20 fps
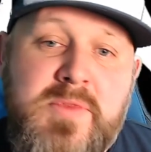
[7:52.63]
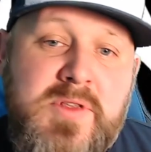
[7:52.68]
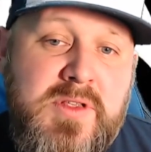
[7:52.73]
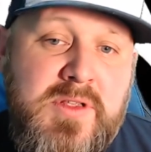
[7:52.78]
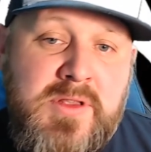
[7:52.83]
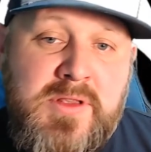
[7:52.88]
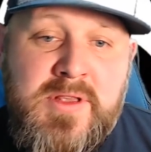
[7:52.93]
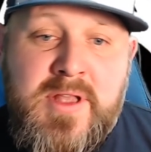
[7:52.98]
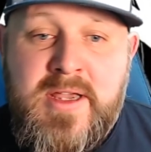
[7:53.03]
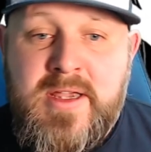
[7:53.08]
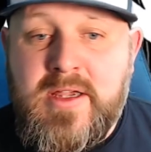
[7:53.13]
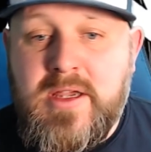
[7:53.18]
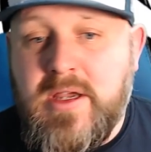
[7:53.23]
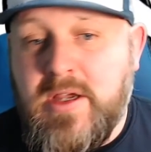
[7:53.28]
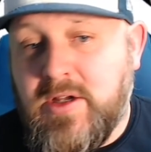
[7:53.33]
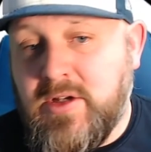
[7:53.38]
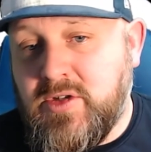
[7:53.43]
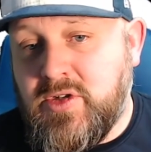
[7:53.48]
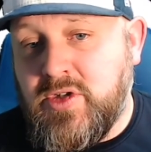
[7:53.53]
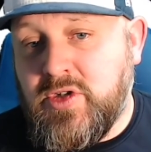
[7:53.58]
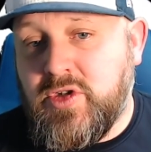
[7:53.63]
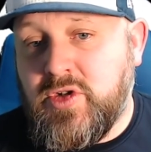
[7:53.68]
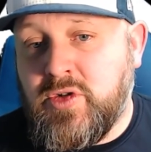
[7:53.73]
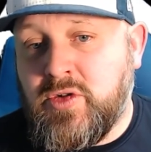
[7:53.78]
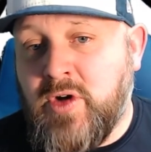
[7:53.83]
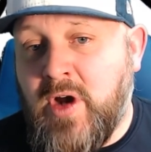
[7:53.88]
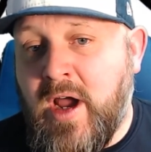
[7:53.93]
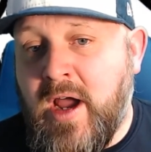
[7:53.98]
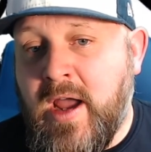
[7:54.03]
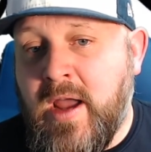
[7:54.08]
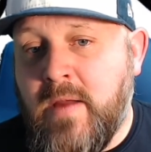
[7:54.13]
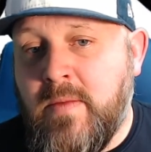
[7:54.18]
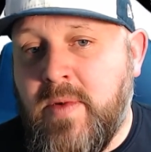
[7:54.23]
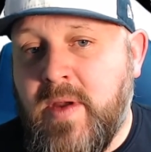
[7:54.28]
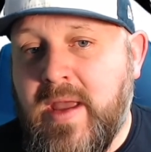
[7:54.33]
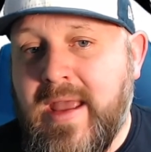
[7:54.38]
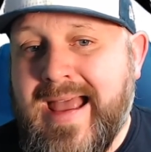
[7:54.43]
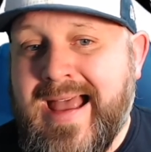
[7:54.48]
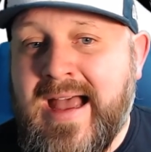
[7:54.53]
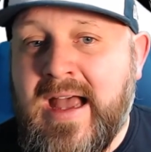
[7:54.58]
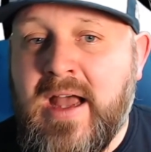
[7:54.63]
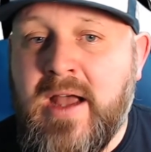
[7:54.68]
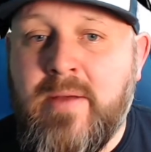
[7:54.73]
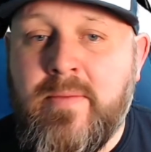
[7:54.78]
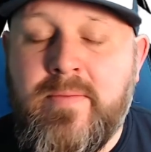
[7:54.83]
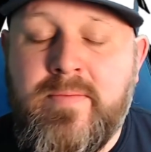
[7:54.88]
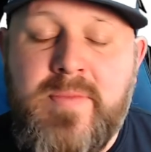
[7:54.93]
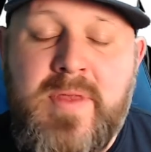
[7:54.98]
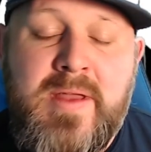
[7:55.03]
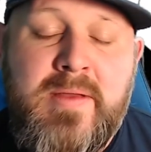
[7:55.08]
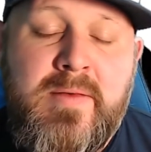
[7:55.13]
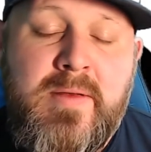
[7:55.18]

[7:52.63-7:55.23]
Like, subscribe. I